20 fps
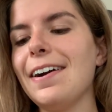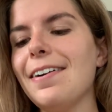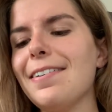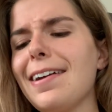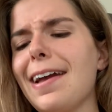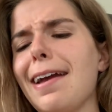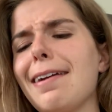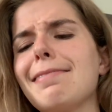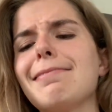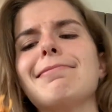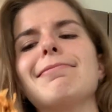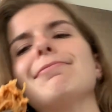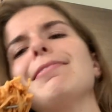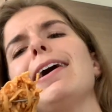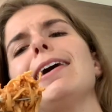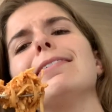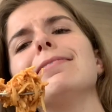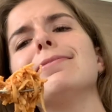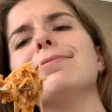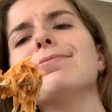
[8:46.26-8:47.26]
Okay,
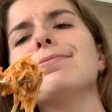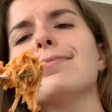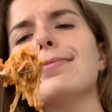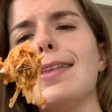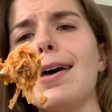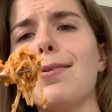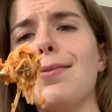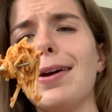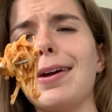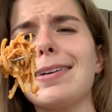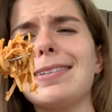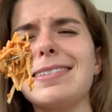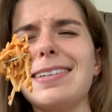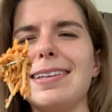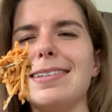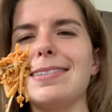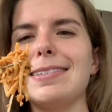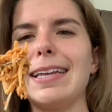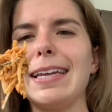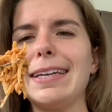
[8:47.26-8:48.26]
well, it works.
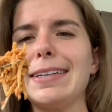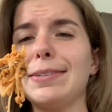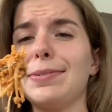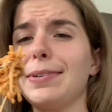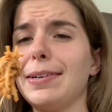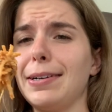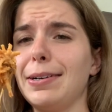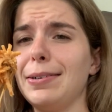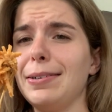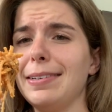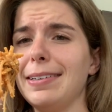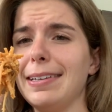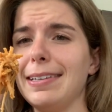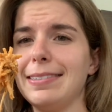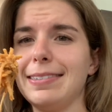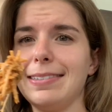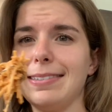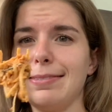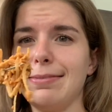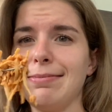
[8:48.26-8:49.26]
It's not a twirl,
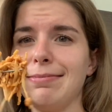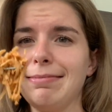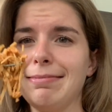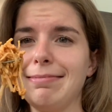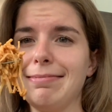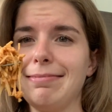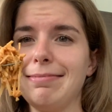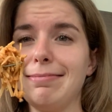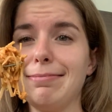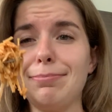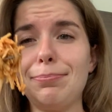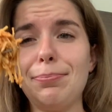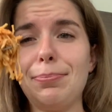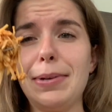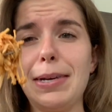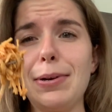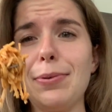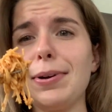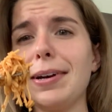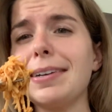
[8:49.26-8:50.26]
it's,
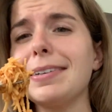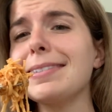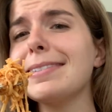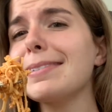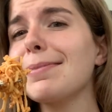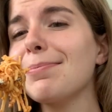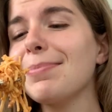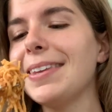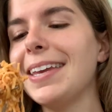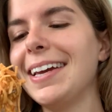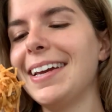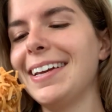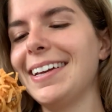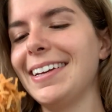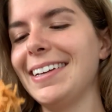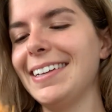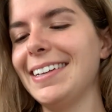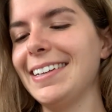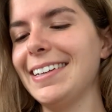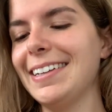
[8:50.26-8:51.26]
but it works.
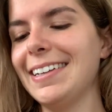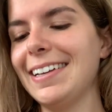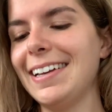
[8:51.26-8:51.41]
Okay.